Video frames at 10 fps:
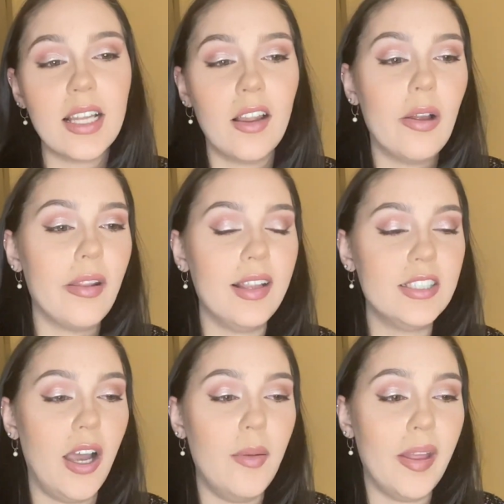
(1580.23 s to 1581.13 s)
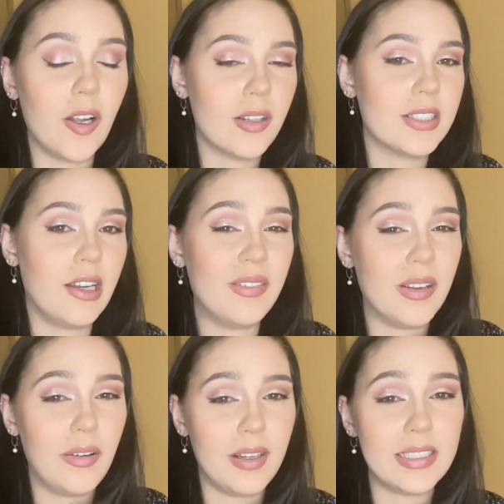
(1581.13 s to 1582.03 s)
A lot of the time they got stuff, a
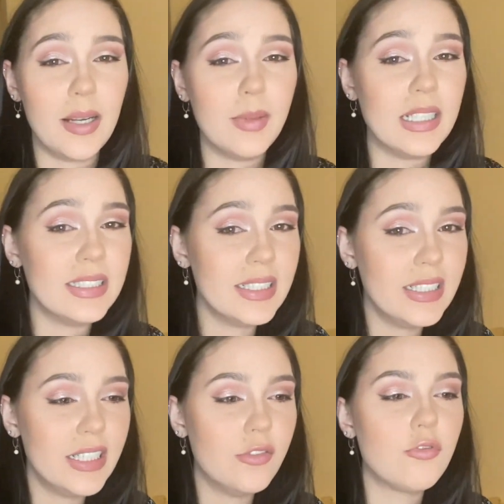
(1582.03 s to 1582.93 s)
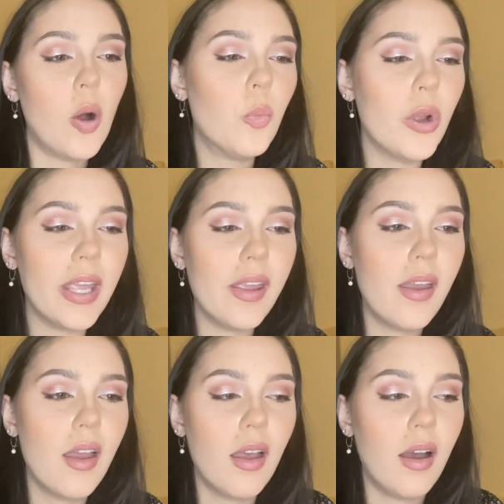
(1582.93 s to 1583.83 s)
lot of the time they didn't. Romwe,
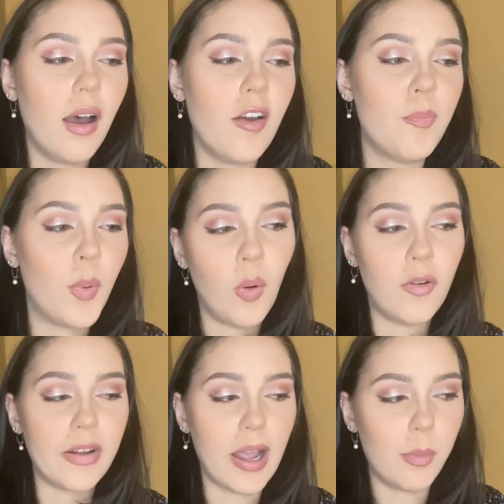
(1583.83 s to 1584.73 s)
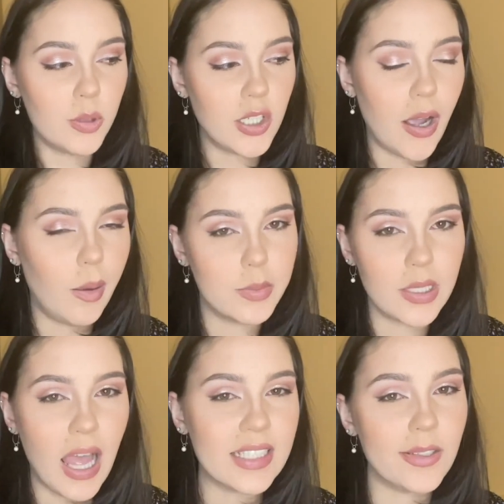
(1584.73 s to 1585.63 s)
I've bought off a couple times,
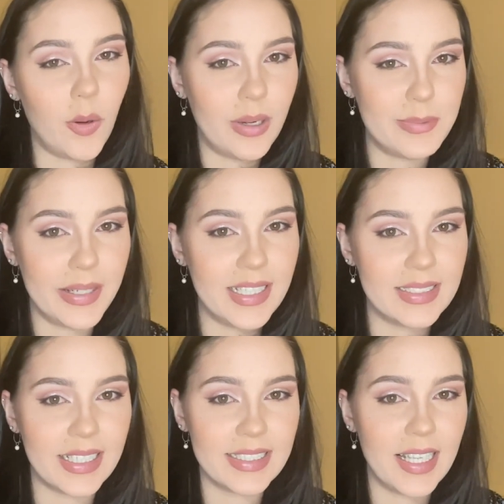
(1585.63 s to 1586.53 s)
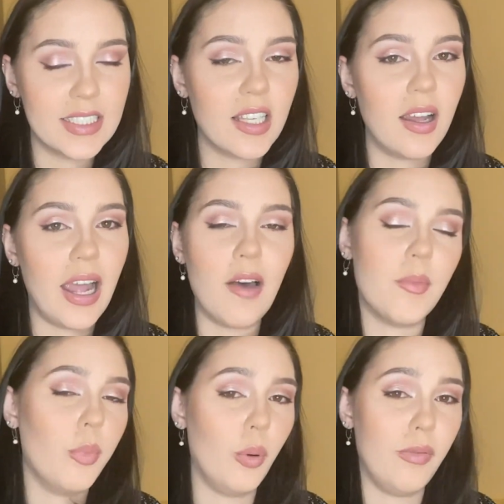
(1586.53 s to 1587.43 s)
hasn't always been a success. I
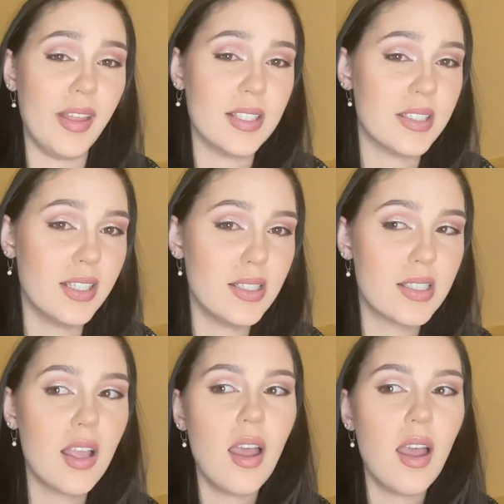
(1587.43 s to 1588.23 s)
haven't bought off there since.